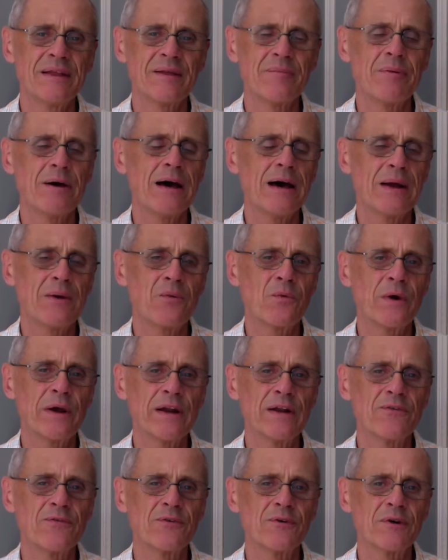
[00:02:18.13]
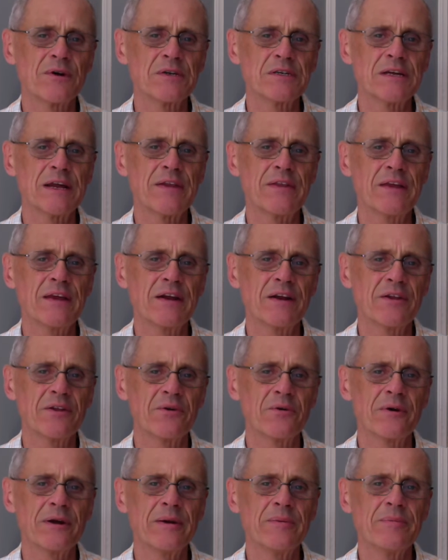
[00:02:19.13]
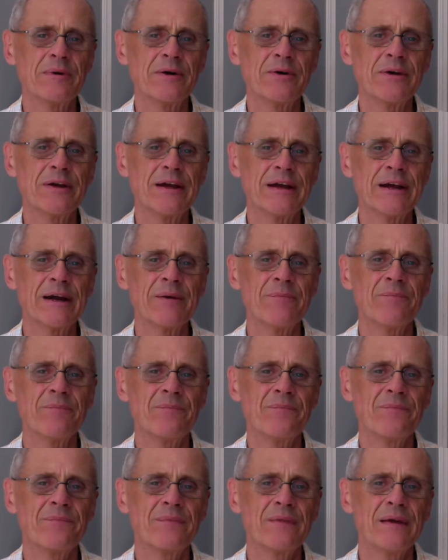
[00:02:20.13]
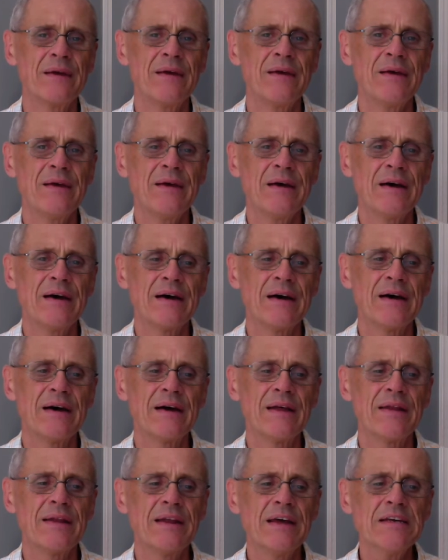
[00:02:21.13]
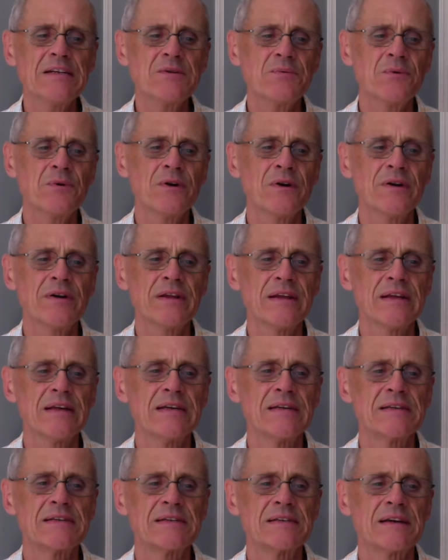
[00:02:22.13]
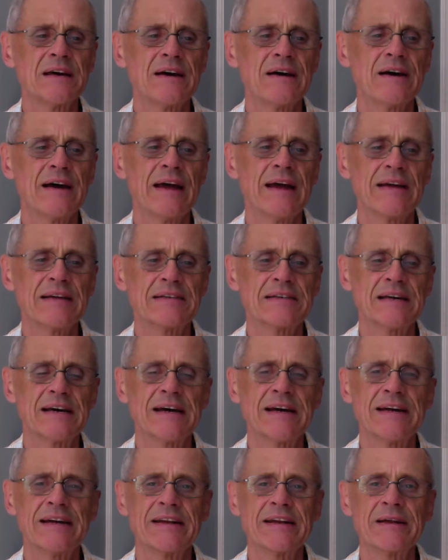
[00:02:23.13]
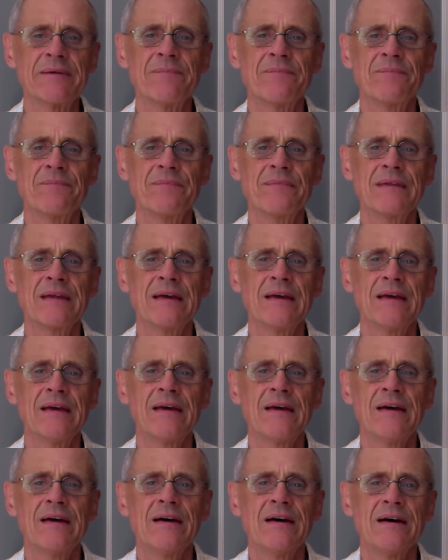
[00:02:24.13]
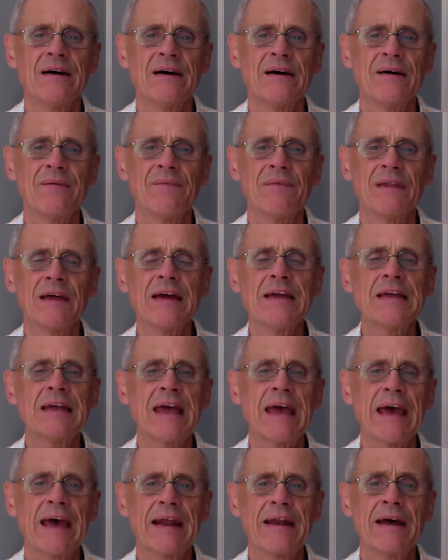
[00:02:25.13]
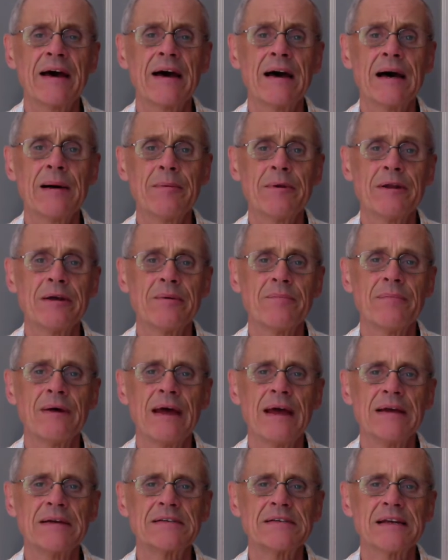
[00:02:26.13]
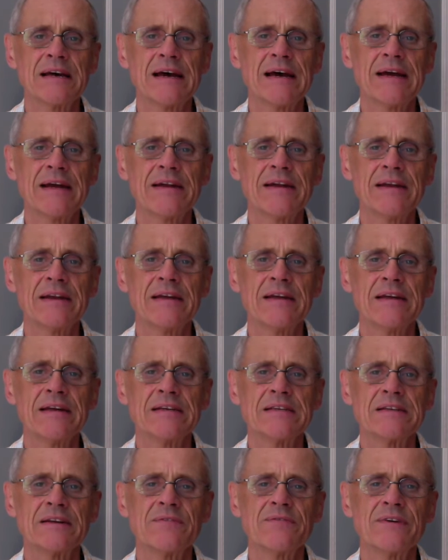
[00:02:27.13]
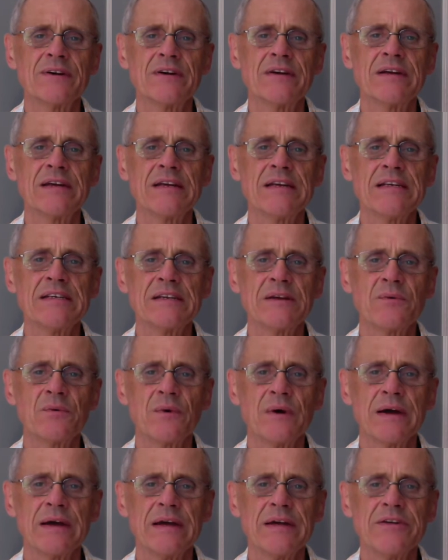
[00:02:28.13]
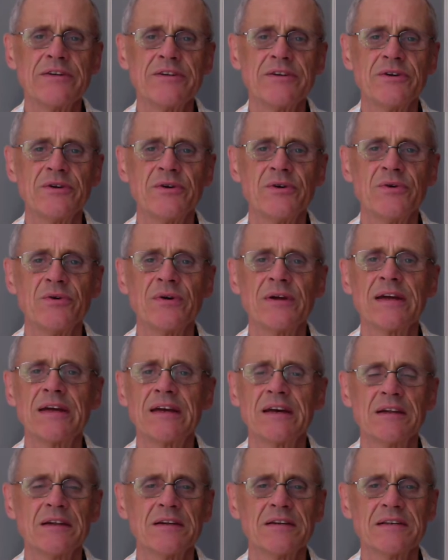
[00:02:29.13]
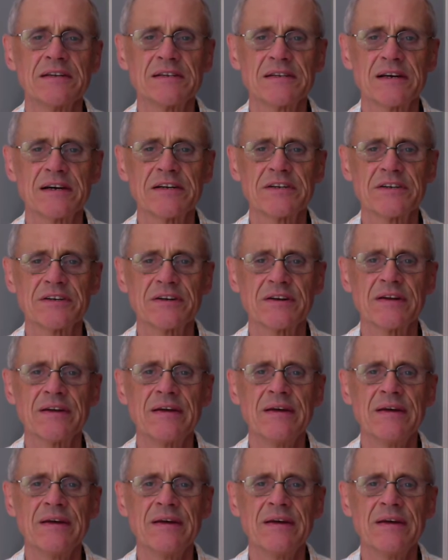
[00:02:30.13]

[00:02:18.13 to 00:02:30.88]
pot waiting for us at the end of the rainbow here. Next word is anxiety. Like ad hominem, anxiety is a very easy way to kill a discussion.